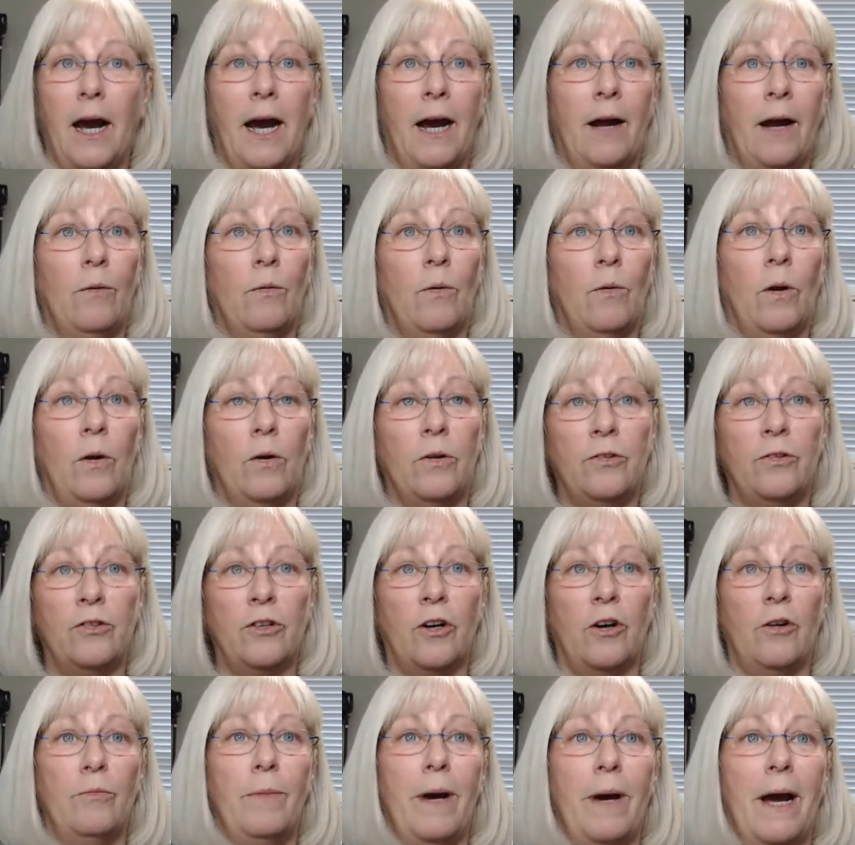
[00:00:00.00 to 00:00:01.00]
I
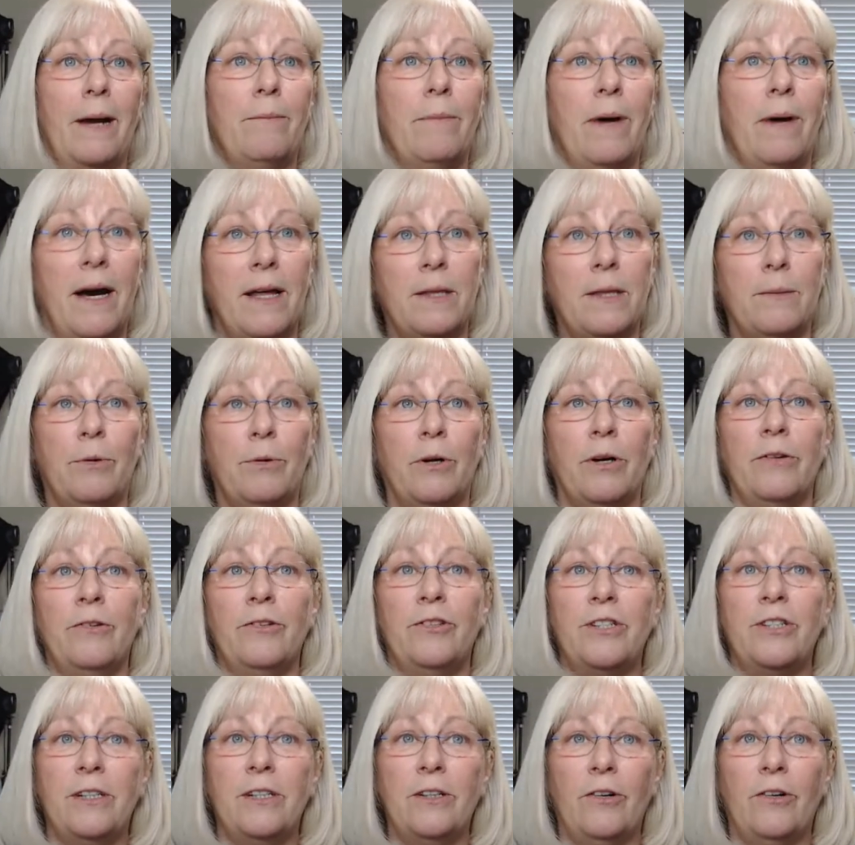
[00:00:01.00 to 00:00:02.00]
drove back by the
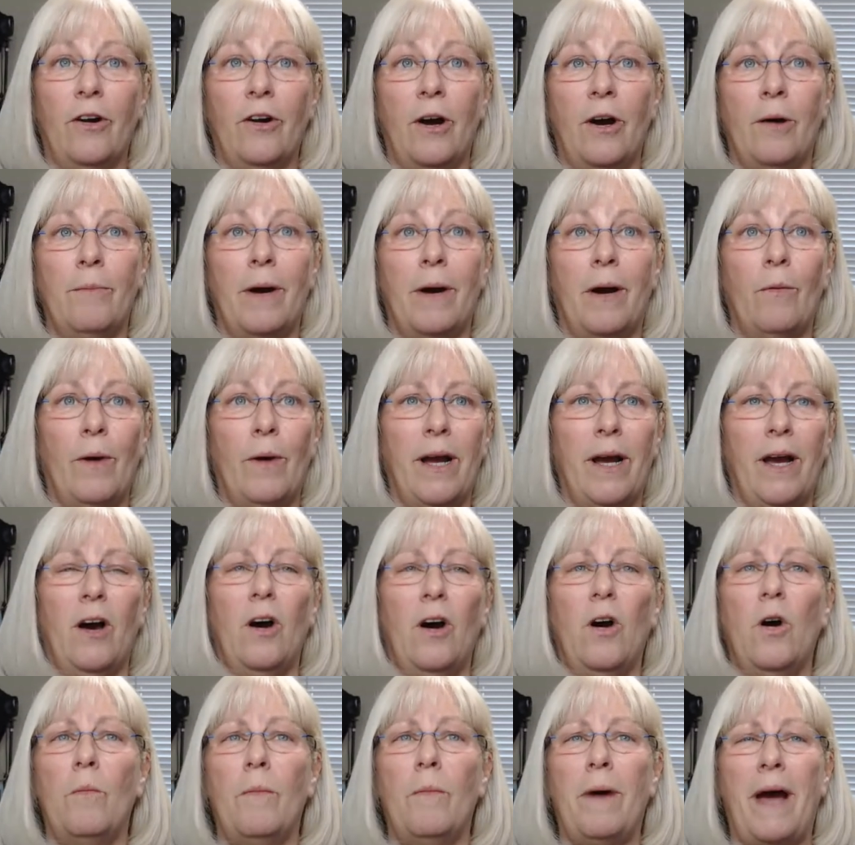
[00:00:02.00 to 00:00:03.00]
brother dealer on my way
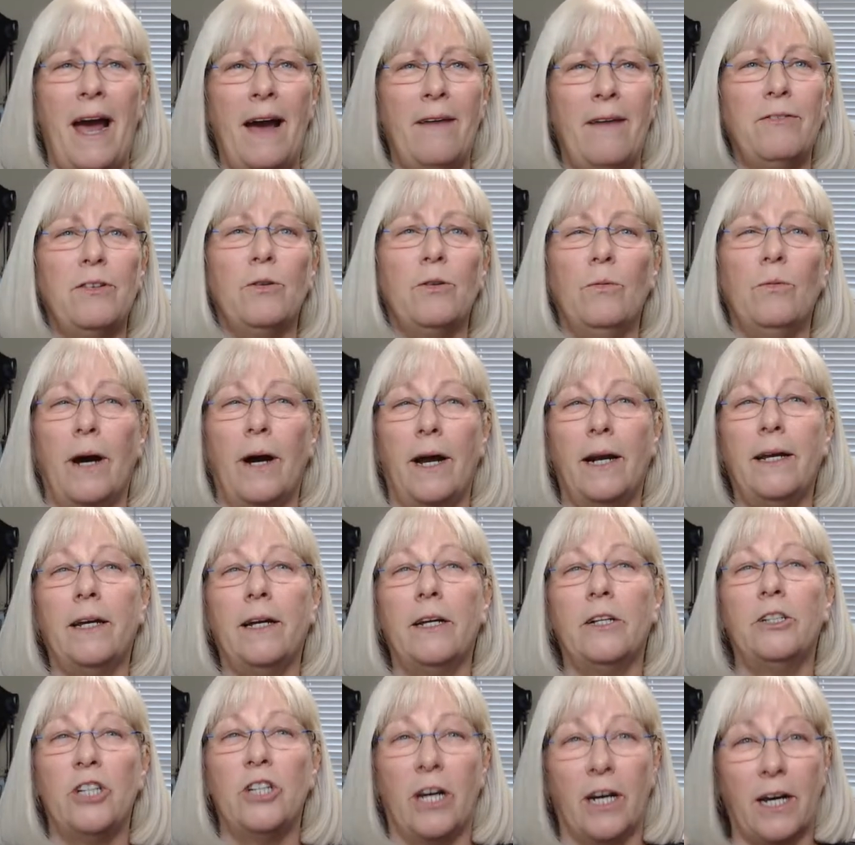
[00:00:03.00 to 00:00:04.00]
home after
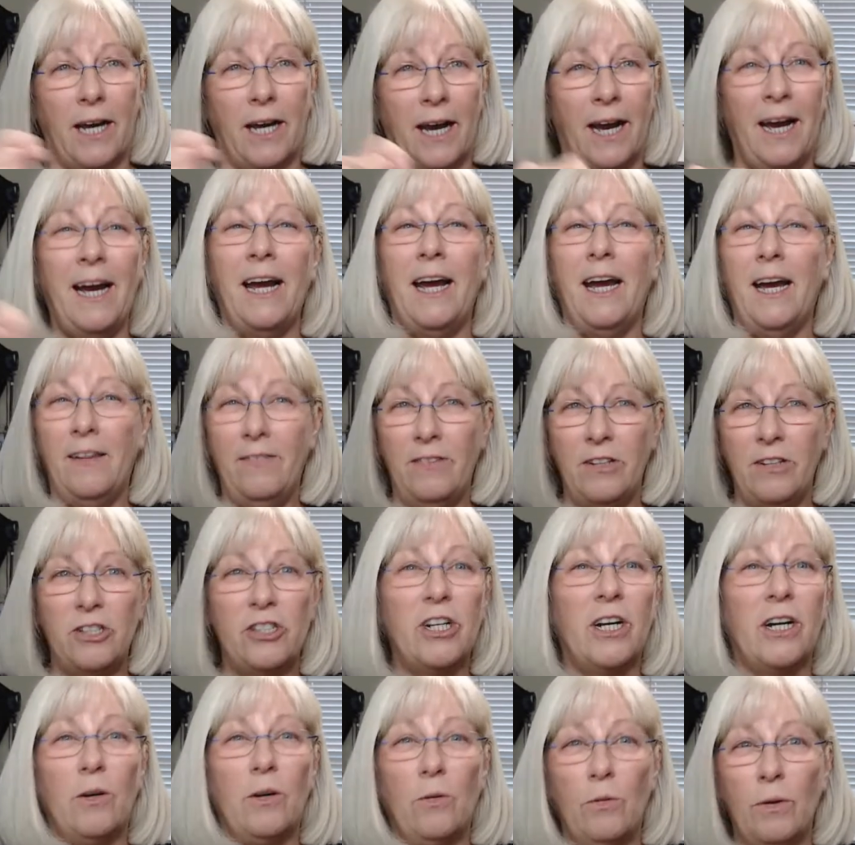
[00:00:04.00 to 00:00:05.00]
writing a check. I had the
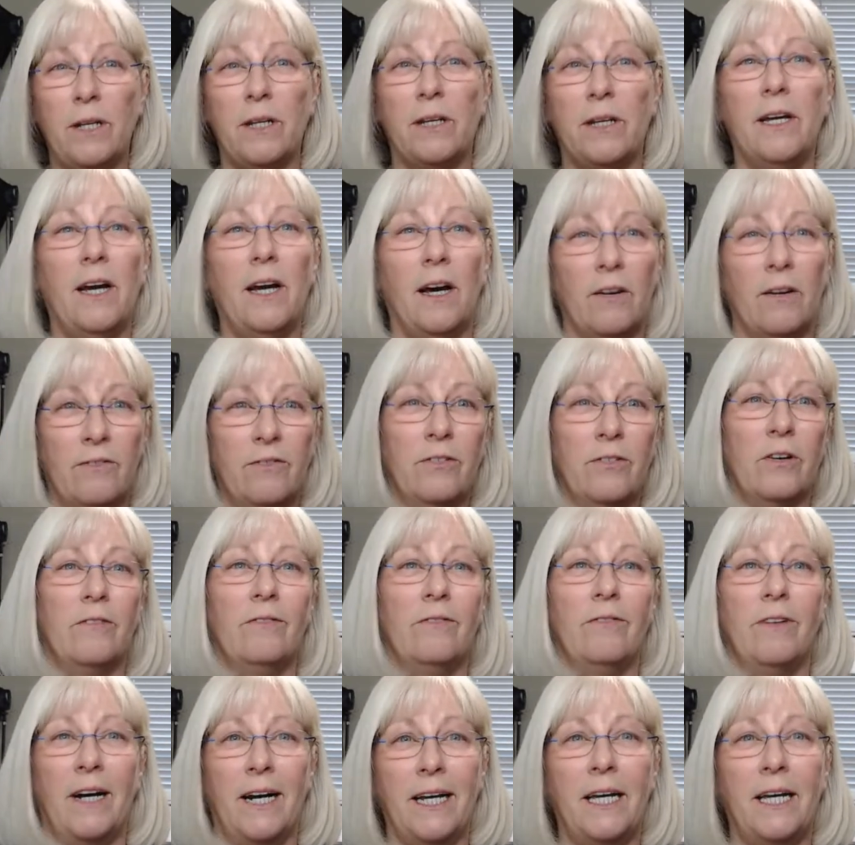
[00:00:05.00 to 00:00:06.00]
check written out for
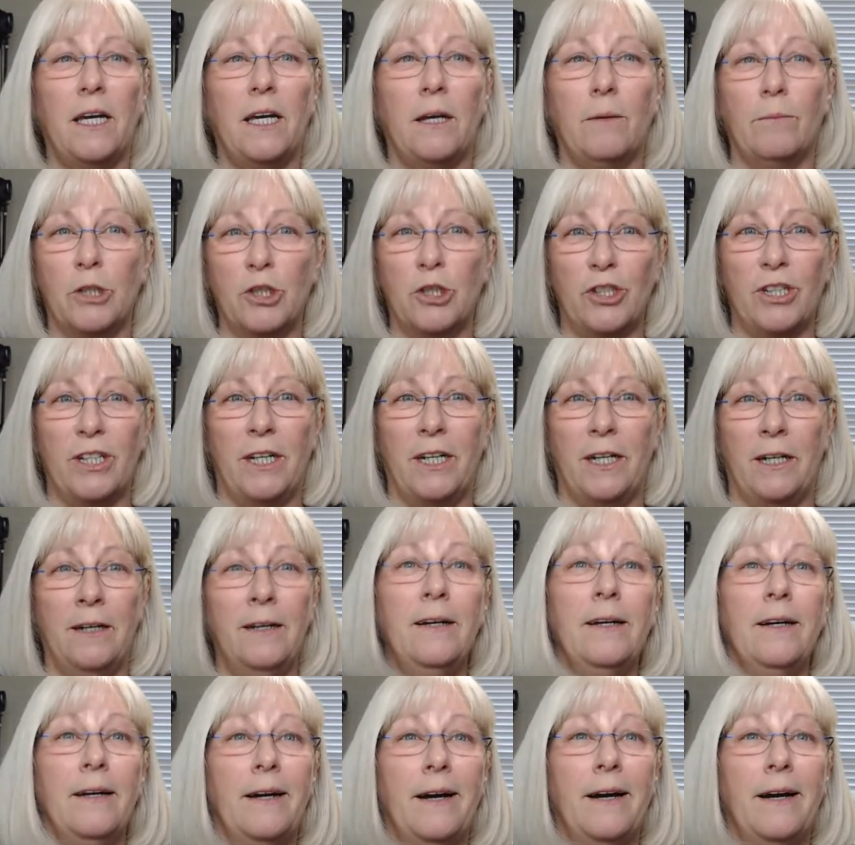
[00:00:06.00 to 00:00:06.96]
a Viking machine.